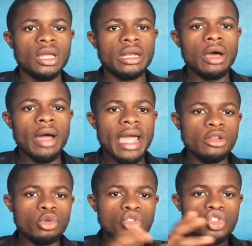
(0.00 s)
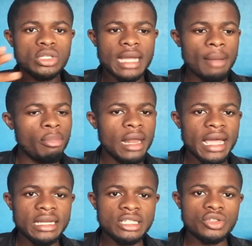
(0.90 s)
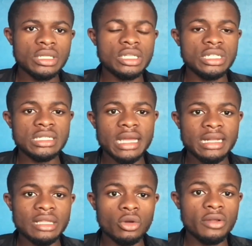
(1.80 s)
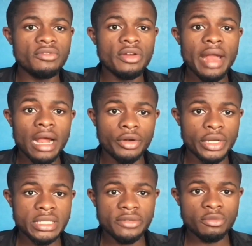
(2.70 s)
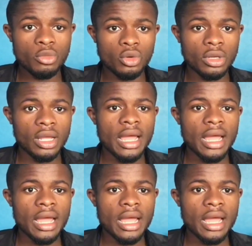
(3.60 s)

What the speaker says: Now, I don't just apply these strategies like that on a very aggressive mode.